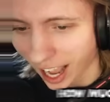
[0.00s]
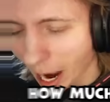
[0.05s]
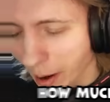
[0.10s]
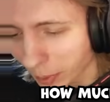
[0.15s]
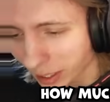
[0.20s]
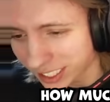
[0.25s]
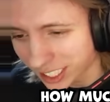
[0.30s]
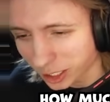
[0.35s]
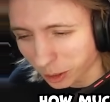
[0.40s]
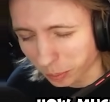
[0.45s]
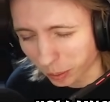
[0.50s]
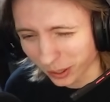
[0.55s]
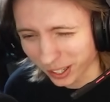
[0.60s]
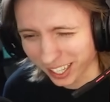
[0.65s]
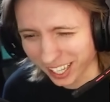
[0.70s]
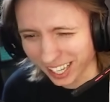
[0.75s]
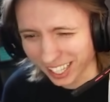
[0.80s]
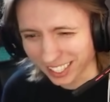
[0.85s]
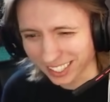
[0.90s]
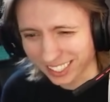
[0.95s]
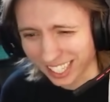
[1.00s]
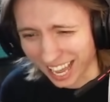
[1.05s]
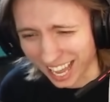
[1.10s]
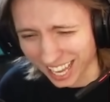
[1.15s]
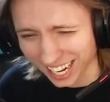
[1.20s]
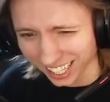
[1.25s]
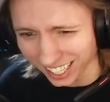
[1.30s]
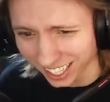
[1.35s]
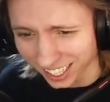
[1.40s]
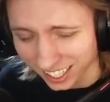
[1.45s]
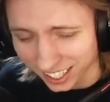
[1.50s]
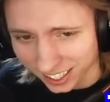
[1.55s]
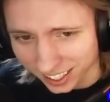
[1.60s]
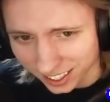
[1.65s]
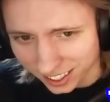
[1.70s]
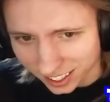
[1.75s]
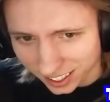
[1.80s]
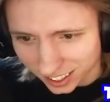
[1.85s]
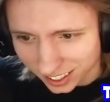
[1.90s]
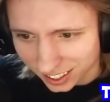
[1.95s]
How much did you put in? 10?
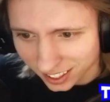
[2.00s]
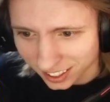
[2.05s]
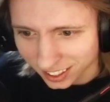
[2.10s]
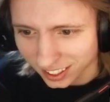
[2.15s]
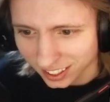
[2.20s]
30.